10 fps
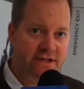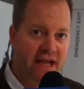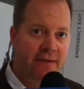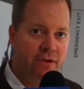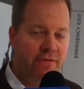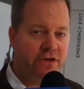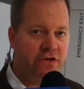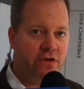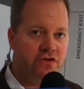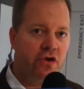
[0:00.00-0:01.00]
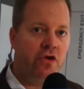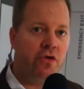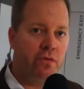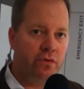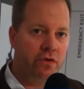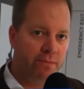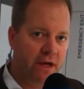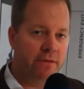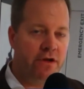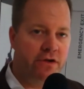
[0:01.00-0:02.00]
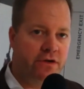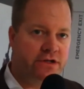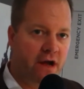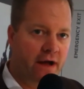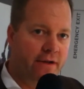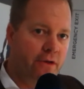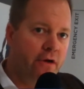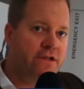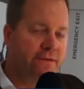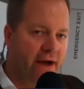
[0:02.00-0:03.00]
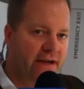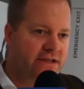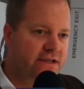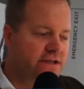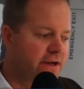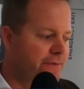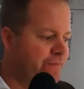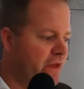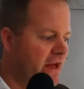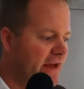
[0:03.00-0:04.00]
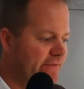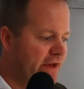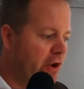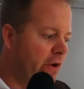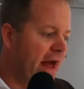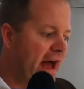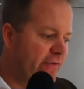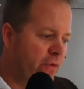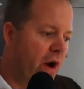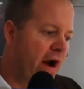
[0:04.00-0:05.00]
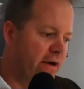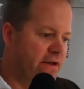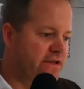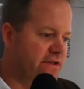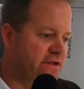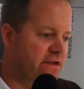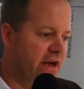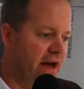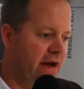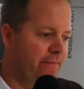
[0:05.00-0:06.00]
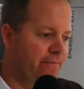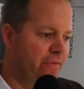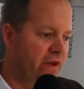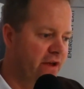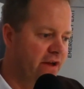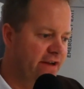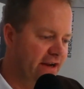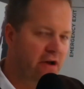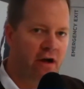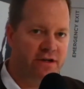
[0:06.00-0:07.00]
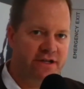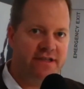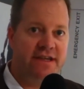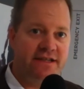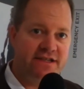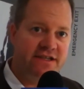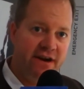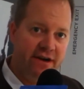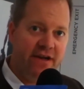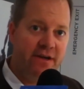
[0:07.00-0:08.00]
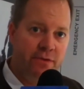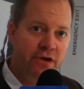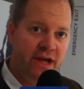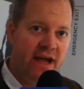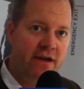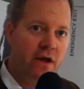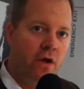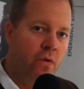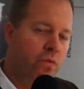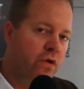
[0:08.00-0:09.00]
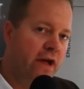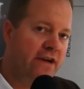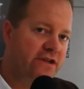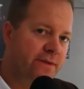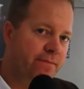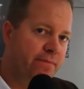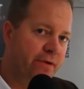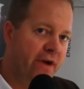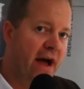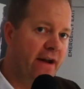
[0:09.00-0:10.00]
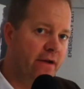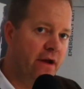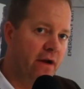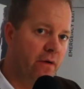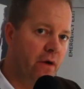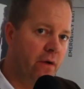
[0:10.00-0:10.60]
the same universal controller you'll be able to use on those devices. If they don't have the wireless technology that's necessary to communicate, we'll actually provide a